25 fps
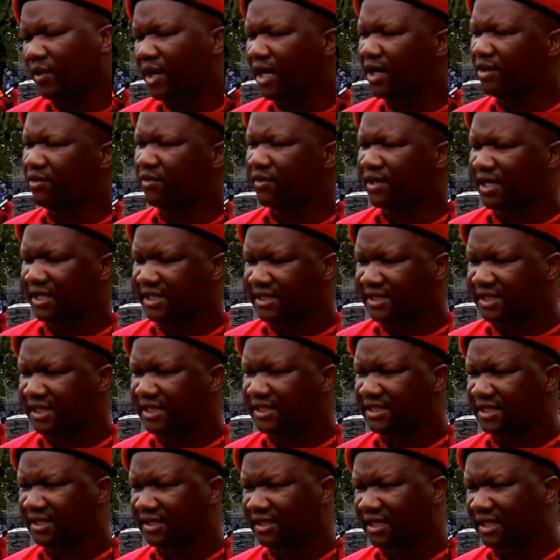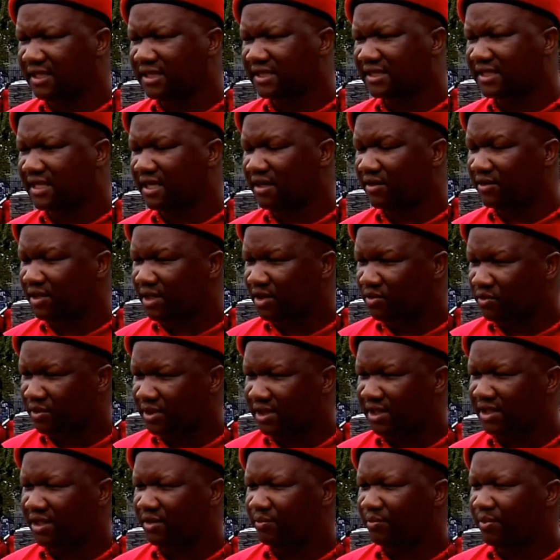We are an organization that is grounded
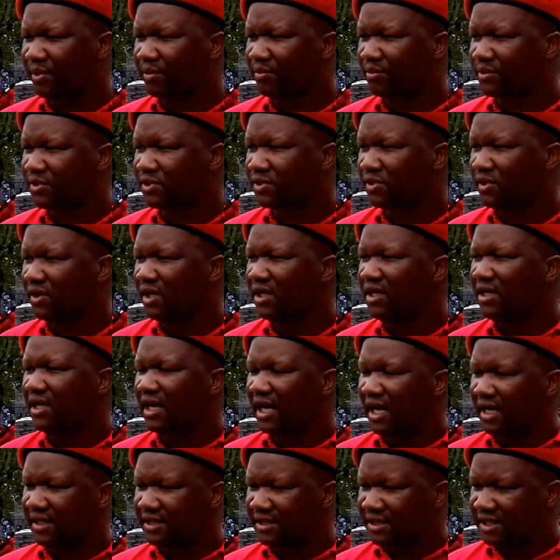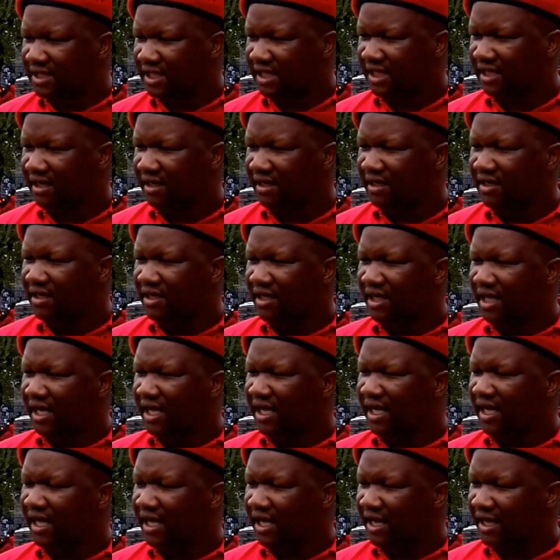within the people. So until
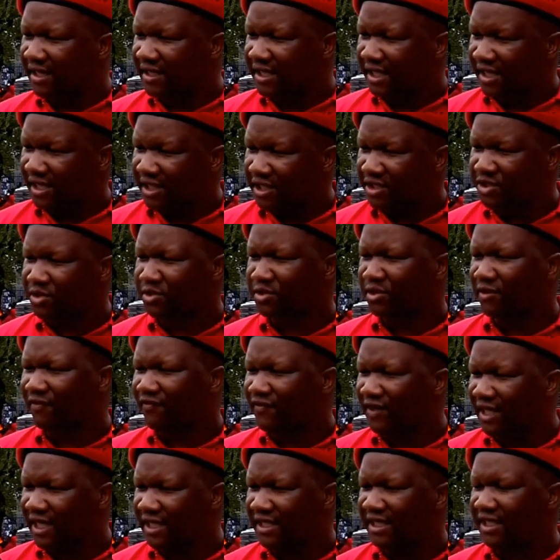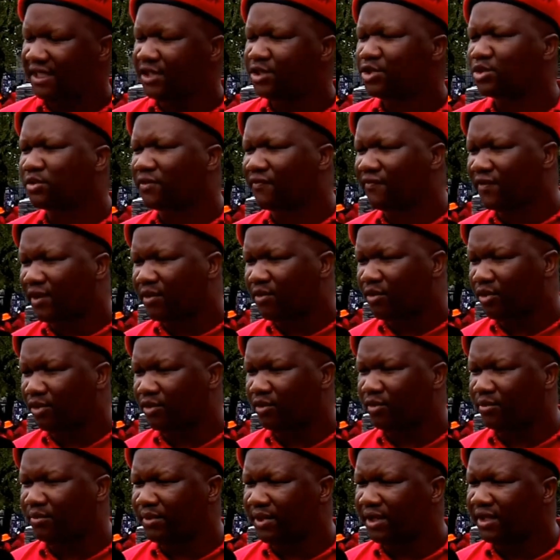uh, the issues of land, the issues of
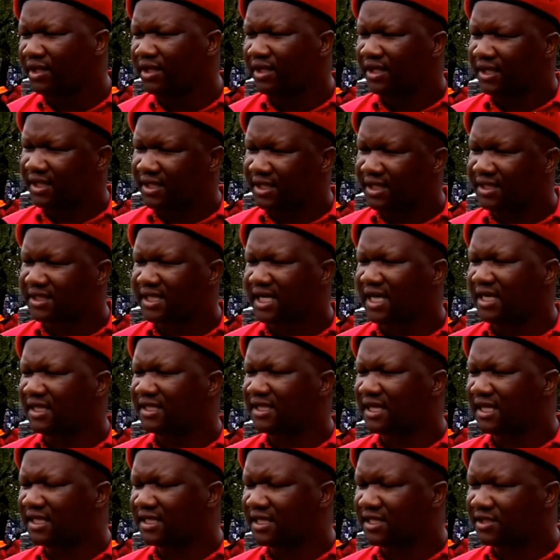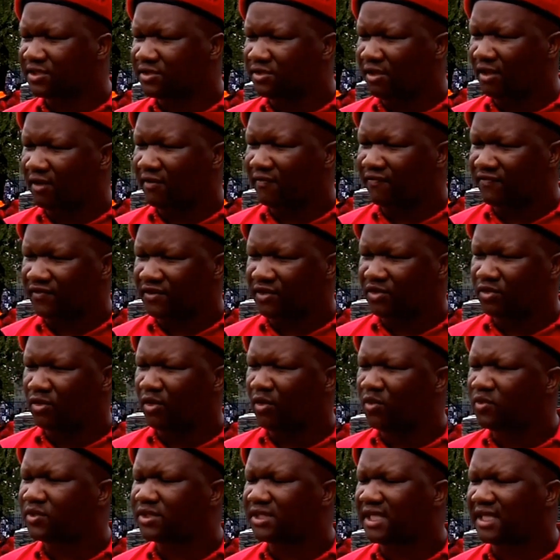economy, in this country are resolved.
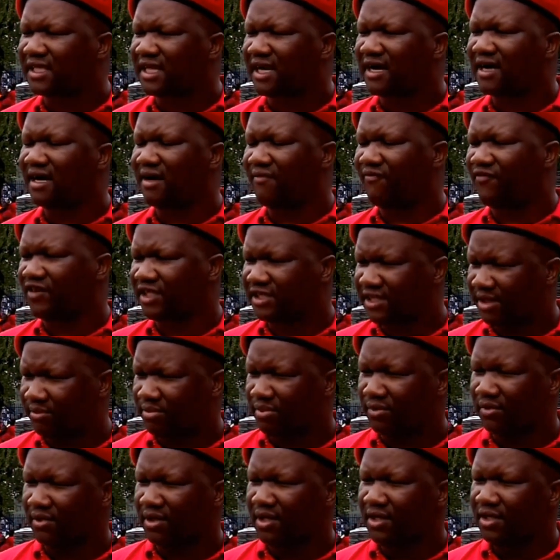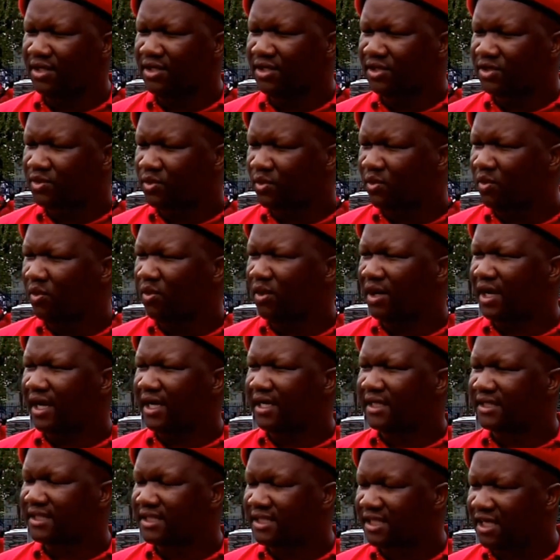Those that are comfortable to
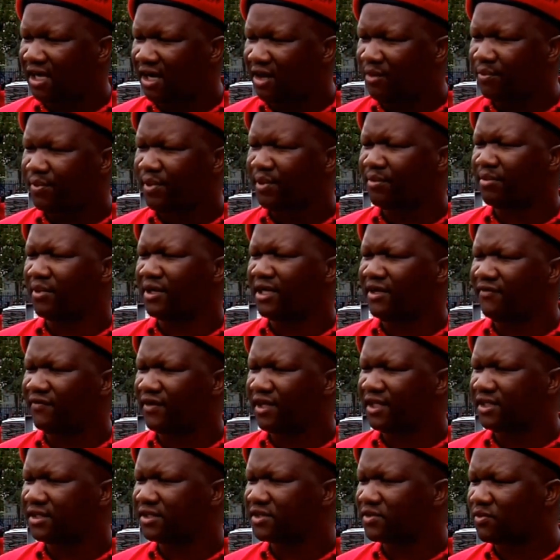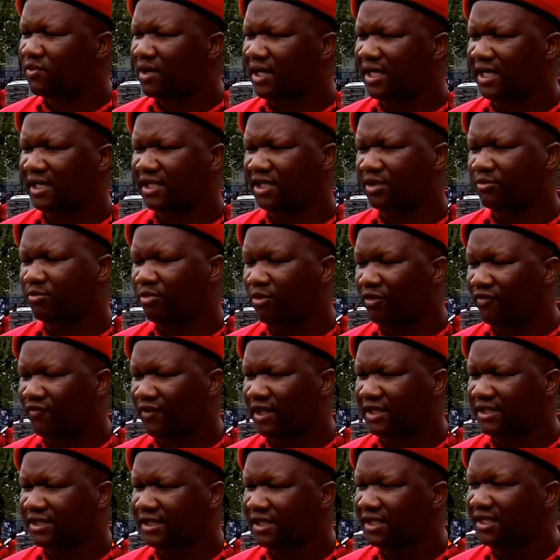uh, see our people living in squalor and in
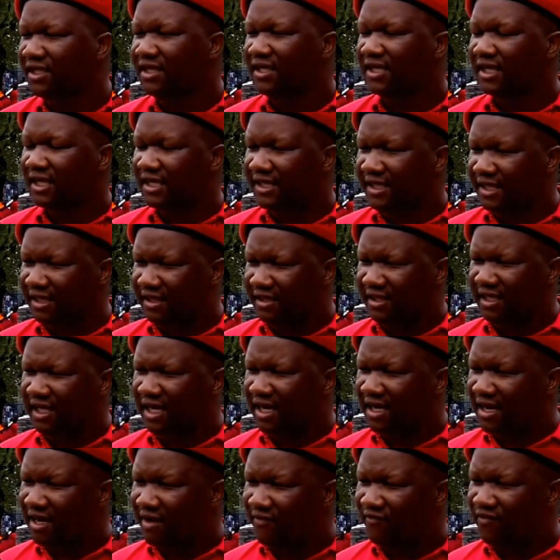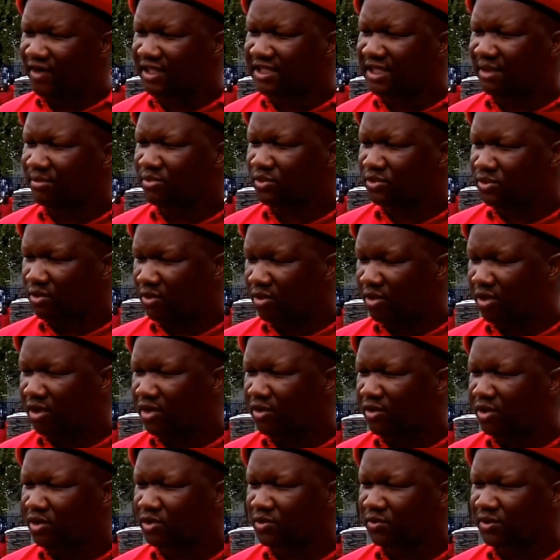poverty, and eh, they are comfortable to
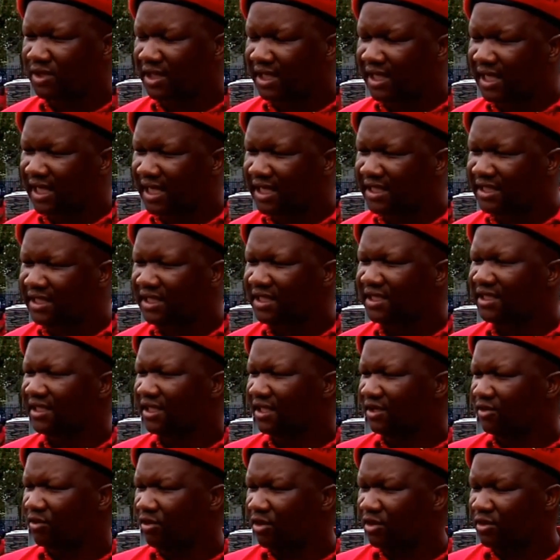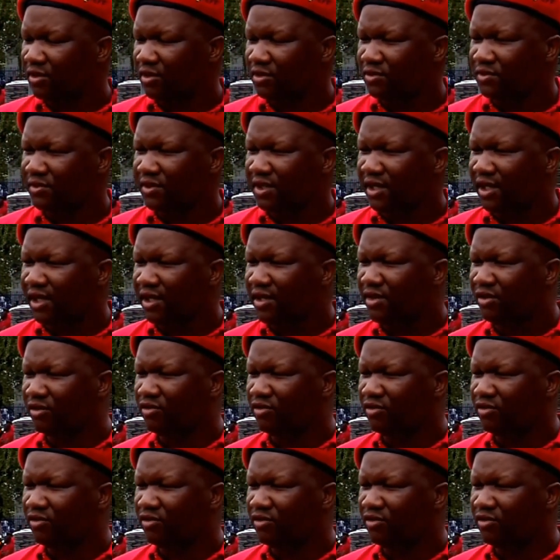hold on to the land and hold on to the